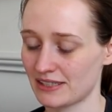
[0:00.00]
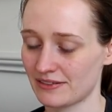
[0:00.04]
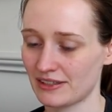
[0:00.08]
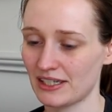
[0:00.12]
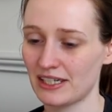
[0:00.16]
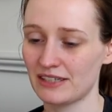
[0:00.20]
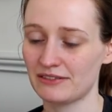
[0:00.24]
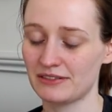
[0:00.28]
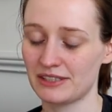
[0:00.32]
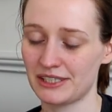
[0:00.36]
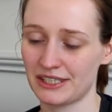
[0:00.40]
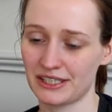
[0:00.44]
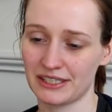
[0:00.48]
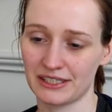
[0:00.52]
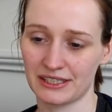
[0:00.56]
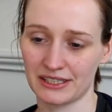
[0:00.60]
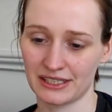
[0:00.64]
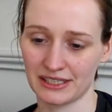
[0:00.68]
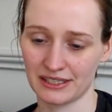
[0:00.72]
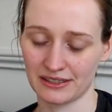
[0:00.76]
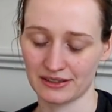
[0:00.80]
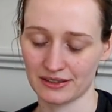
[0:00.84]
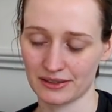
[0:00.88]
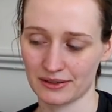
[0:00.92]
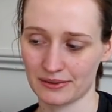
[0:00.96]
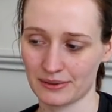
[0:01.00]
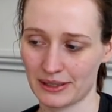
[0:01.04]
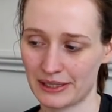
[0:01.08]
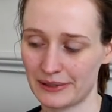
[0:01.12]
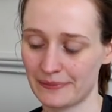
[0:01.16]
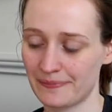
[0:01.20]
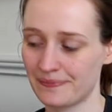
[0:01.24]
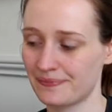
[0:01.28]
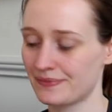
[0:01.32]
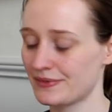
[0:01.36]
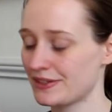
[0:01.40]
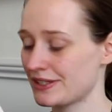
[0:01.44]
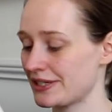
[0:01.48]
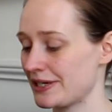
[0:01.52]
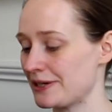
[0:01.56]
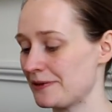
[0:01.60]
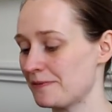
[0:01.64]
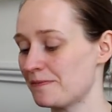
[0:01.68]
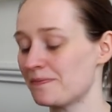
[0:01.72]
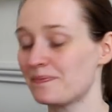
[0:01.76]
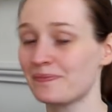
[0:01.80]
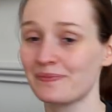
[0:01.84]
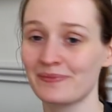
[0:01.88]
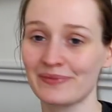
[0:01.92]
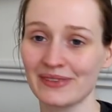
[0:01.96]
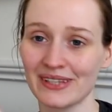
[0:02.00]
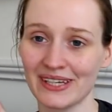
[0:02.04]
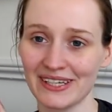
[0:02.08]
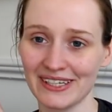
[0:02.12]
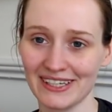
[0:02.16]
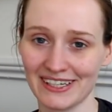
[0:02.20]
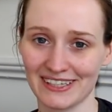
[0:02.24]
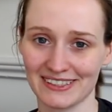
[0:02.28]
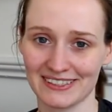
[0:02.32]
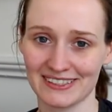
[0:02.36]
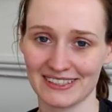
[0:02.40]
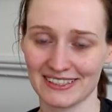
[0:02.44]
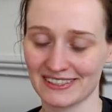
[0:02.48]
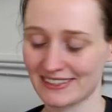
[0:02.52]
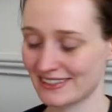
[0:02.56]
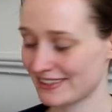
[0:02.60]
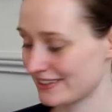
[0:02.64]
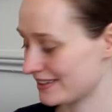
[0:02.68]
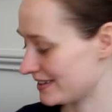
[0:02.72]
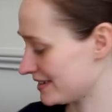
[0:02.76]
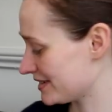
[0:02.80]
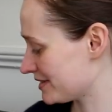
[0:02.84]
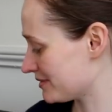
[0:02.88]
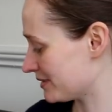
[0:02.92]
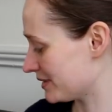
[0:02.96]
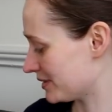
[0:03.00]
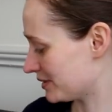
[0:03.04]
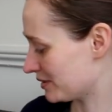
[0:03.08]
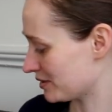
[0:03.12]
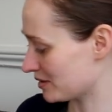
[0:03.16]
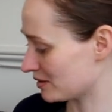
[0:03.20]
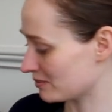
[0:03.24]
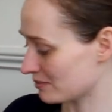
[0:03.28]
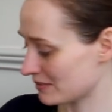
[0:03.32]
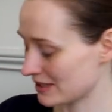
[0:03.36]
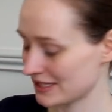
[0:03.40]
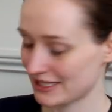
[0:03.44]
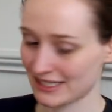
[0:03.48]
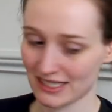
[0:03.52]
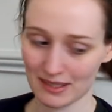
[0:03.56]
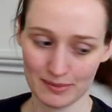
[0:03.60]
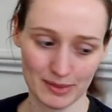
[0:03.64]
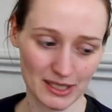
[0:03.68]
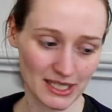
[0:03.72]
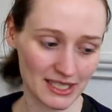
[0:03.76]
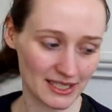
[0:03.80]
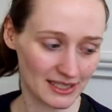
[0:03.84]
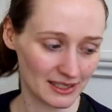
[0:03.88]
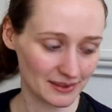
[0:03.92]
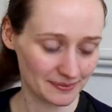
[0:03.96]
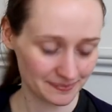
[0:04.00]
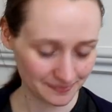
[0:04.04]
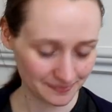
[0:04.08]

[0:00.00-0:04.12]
I've heard really good things as well, so yes, that's the last one on my TBR.